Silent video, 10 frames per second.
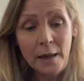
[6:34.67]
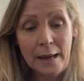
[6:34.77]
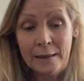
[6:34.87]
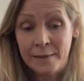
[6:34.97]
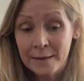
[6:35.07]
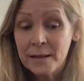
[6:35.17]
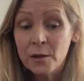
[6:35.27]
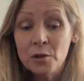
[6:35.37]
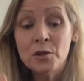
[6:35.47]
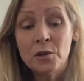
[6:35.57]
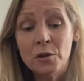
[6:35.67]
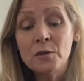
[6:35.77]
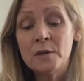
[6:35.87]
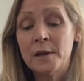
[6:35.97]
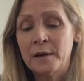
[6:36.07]
And that's how you should
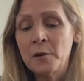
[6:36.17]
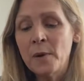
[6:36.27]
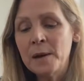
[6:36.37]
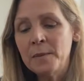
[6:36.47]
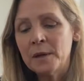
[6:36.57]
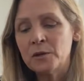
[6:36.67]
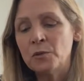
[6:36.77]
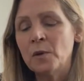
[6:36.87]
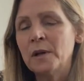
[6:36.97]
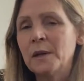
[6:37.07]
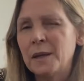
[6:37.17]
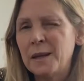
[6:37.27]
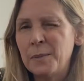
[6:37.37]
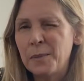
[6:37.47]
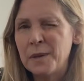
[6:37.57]
use it anyway, because you want to
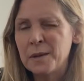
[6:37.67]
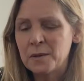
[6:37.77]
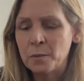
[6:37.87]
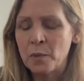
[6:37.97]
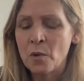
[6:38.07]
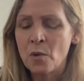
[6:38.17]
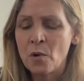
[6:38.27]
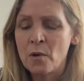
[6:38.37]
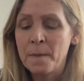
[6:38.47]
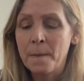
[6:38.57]
keep this bowl